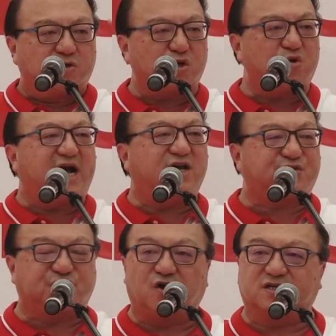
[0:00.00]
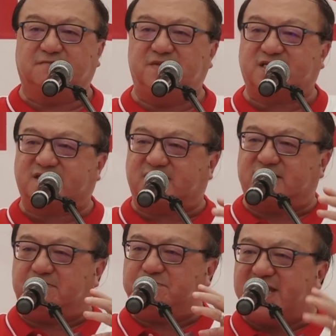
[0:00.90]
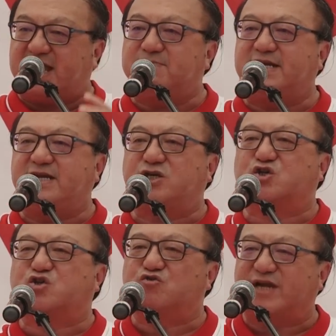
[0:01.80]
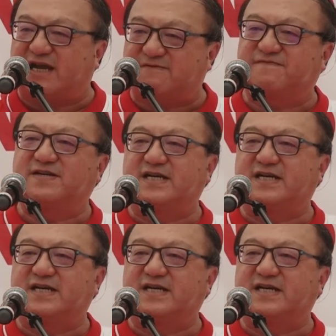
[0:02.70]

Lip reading: So I thought Ms. PM Lee should have